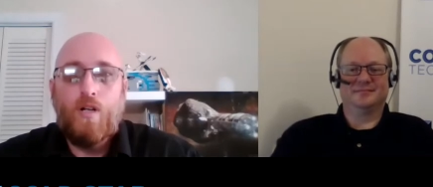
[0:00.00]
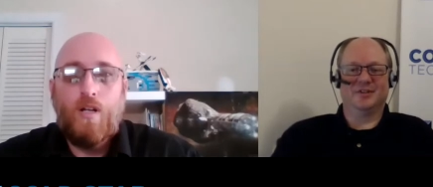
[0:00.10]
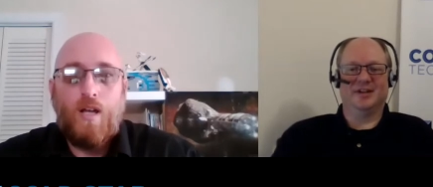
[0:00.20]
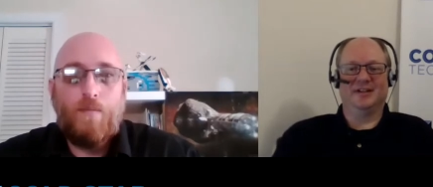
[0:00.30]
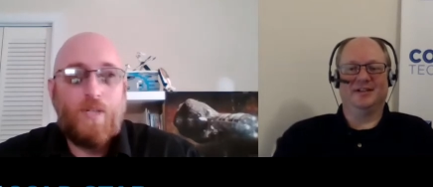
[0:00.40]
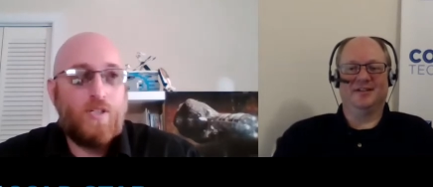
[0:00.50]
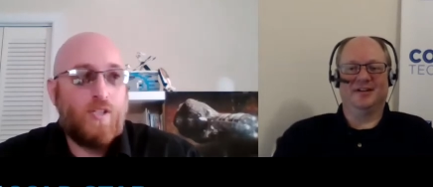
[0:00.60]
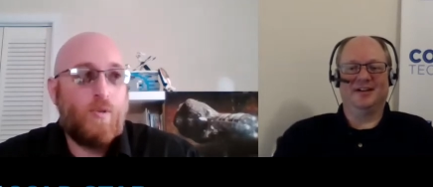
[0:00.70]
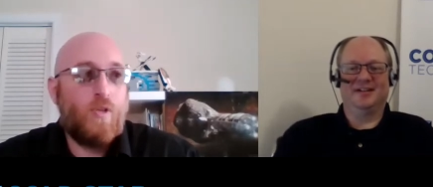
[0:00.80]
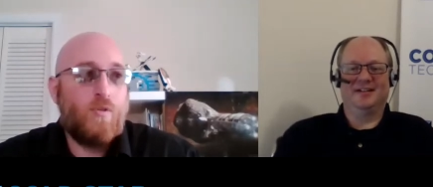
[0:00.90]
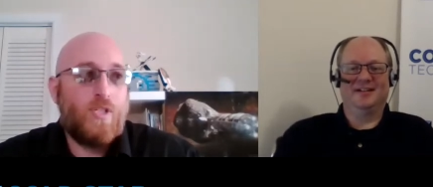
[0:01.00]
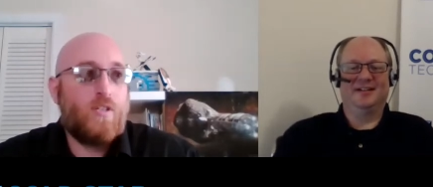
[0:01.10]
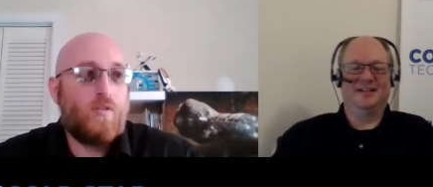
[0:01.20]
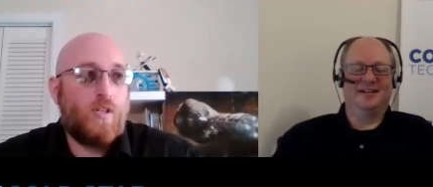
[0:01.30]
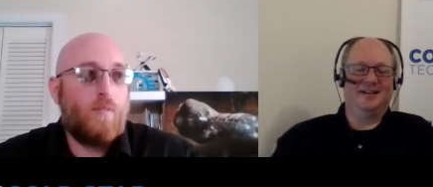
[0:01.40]
Speaker 1: Right, I mean, right. some of those
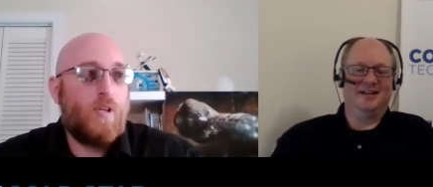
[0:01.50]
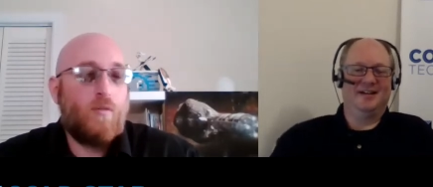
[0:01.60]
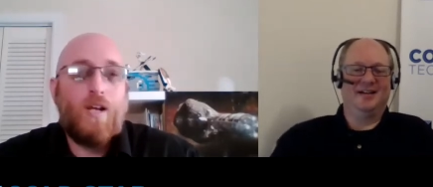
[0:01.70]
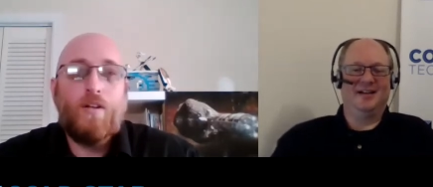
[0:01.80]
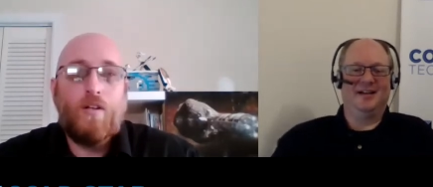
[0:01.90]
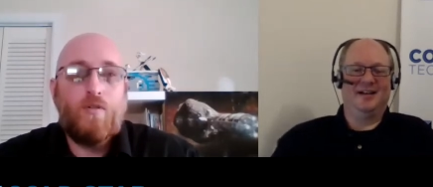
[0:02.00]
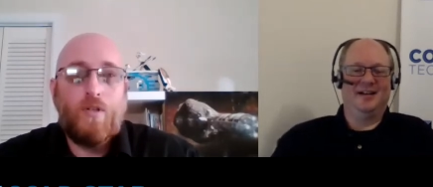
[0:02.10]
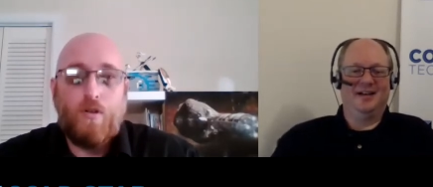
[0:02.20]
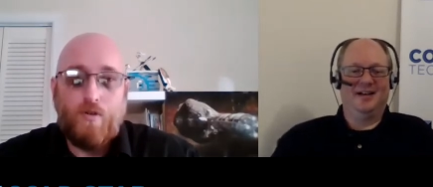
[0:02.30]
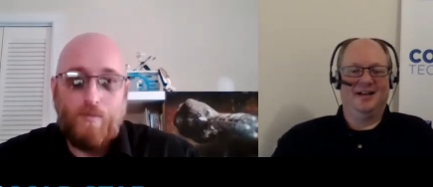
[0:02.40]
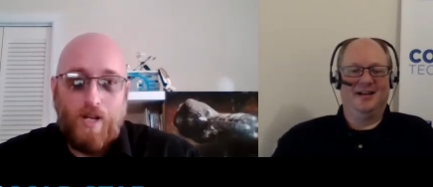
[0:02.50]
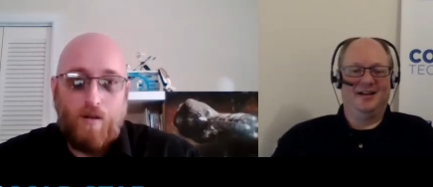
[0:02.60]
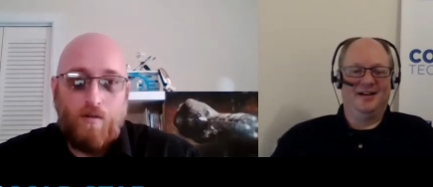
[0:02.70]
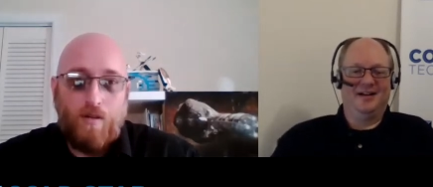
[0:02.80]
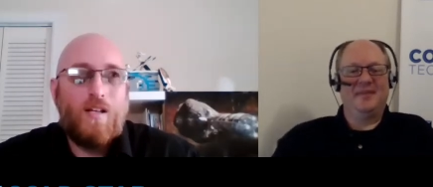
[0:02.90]
things are going to be around 100 years from
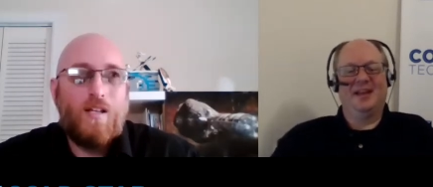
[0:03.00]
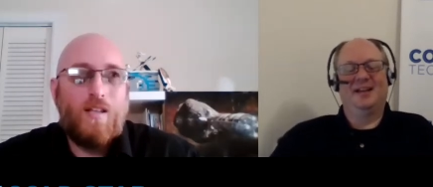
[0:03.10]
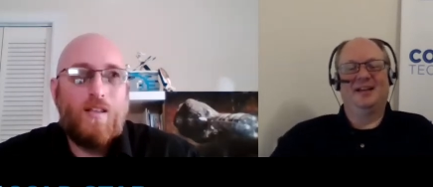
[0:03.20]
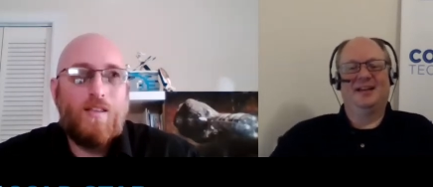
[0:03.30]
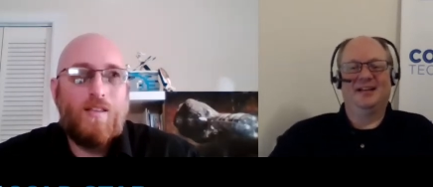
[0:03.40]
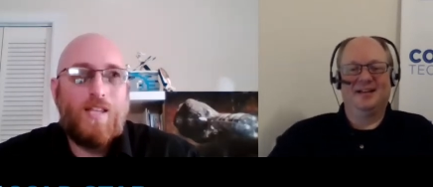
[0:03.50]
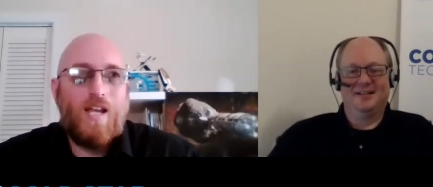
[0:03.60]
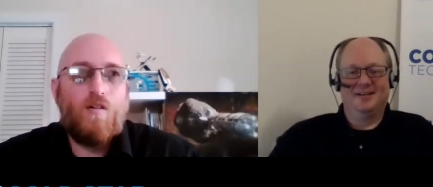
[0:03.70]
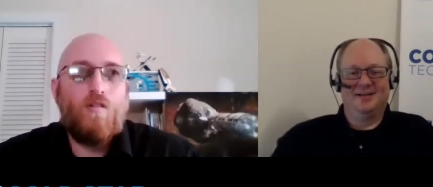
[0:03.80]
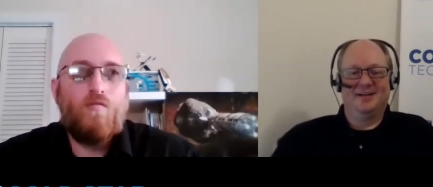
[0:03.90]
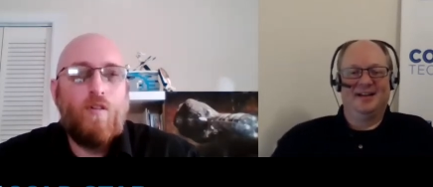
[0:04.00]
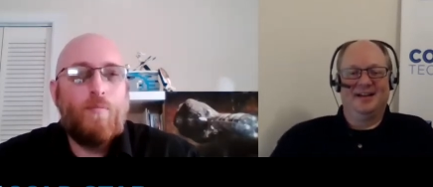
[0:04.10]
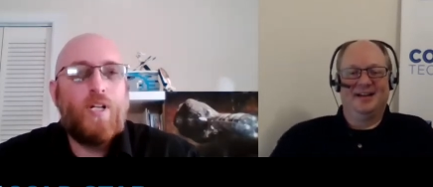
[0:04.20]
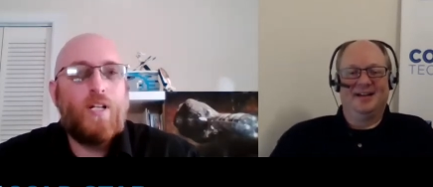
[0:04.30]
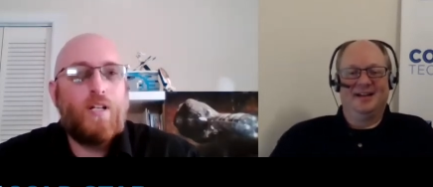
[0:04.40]
now. They are
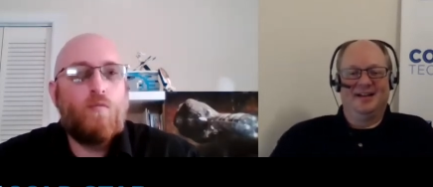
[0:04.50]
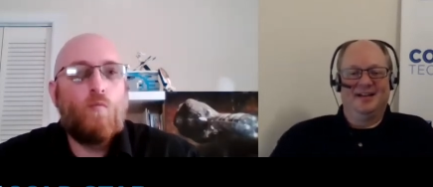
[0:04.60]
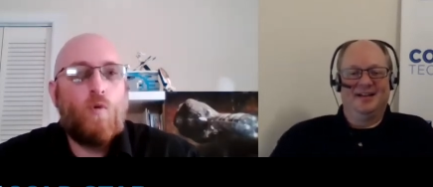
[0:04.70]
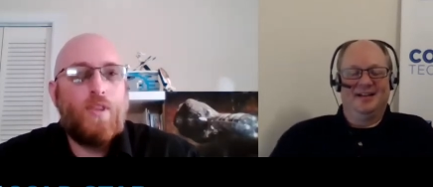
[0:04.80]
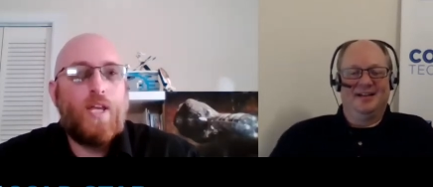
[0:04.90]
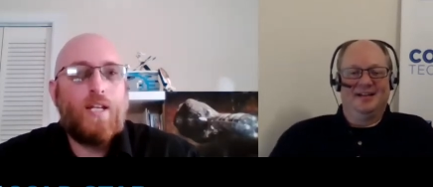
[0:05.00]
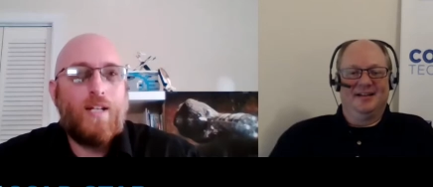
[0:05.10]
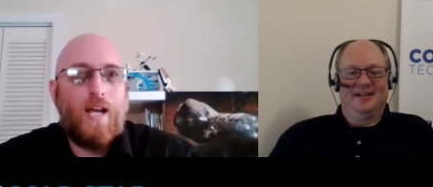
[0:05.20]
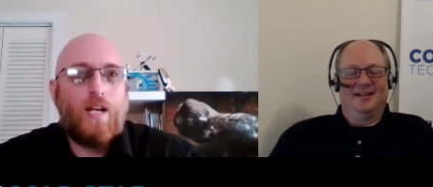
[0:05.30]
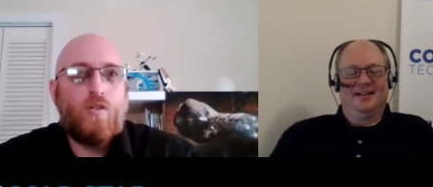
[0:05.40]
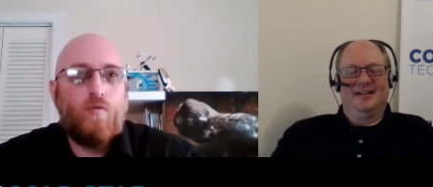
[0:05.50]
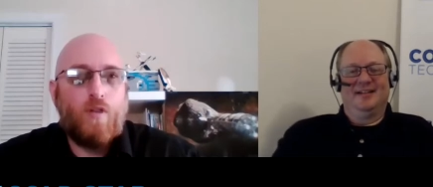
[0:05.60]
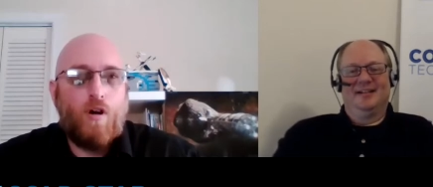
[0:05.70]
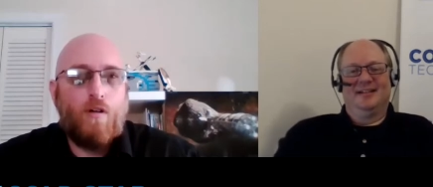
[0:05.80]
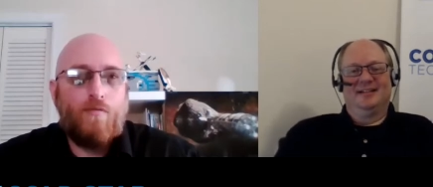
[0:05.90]
limited in what they can actually
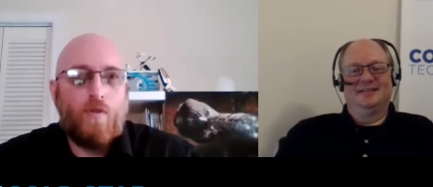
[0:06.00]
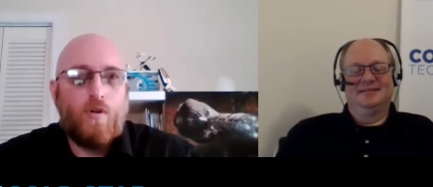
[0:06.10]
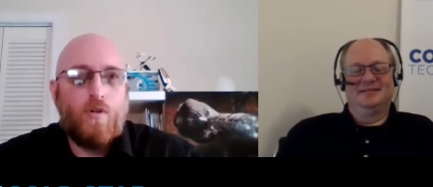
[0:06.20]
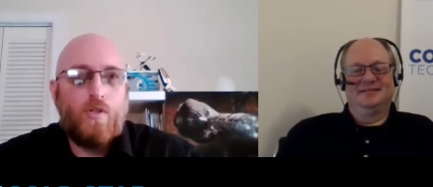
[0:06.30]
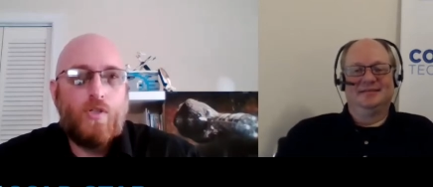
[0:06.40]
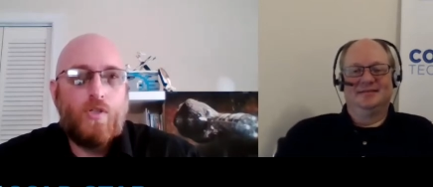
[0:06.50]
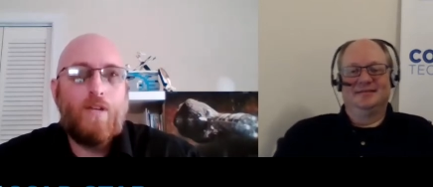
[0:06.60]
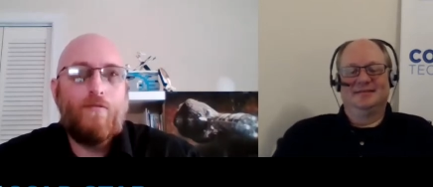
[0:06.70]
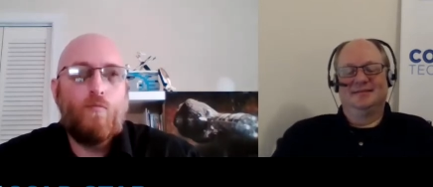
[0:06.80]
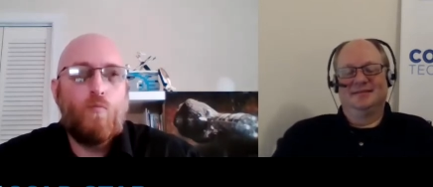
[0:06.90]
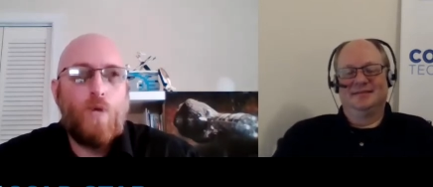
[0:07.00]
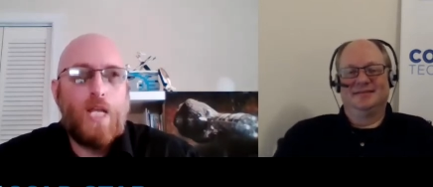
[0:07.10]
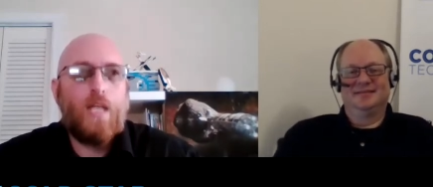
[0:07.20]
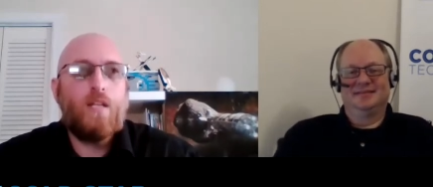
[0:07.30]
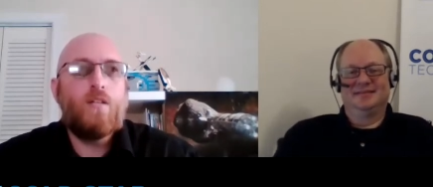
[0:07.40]
offer. So if
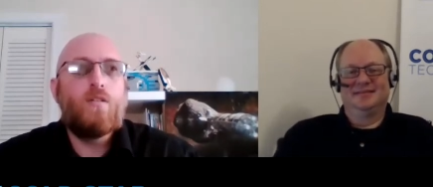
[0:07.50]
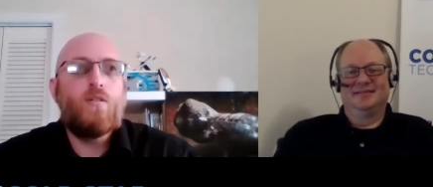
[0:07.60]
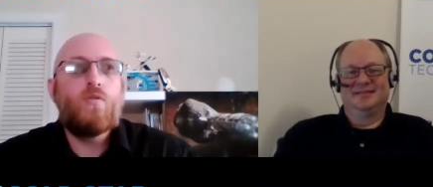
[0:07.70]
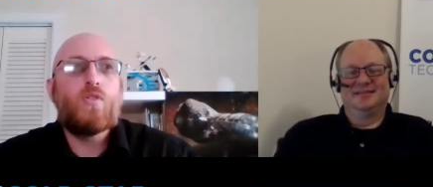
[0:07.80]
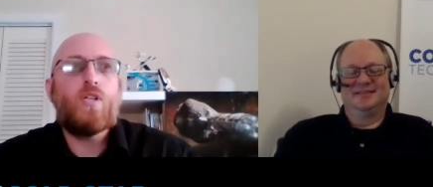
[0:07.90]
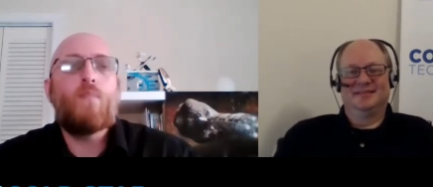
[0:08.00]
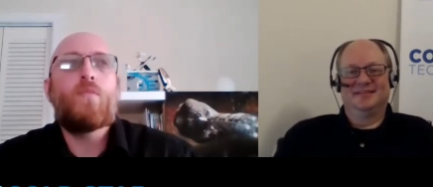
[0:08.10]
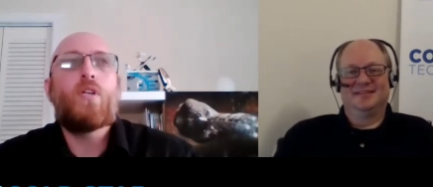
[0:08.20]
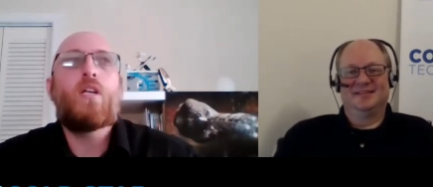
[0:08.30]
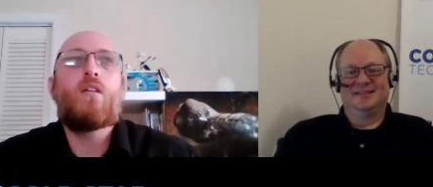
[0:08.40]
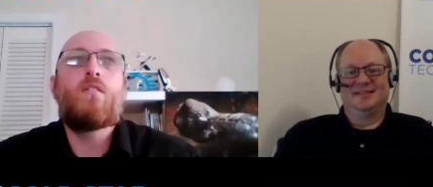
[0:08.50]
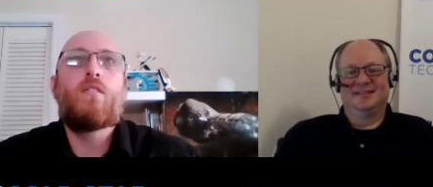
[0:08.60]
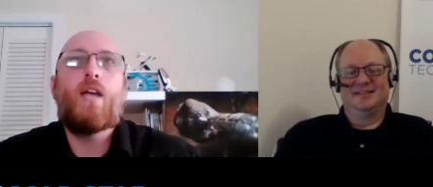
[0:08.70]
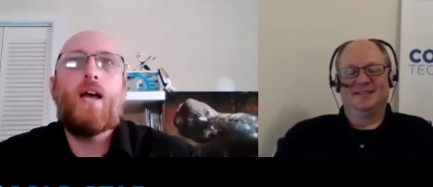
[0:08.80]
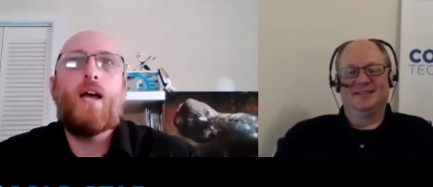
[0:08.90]
we can do
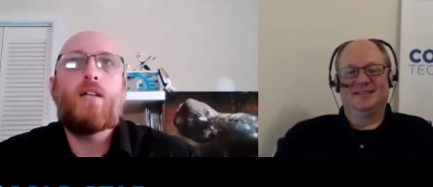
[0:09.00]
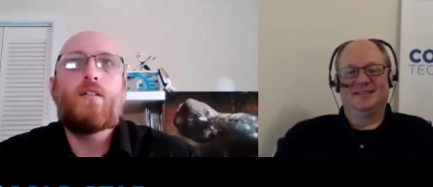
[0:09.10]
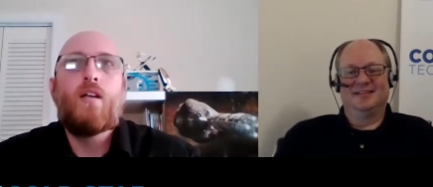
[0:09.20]
something that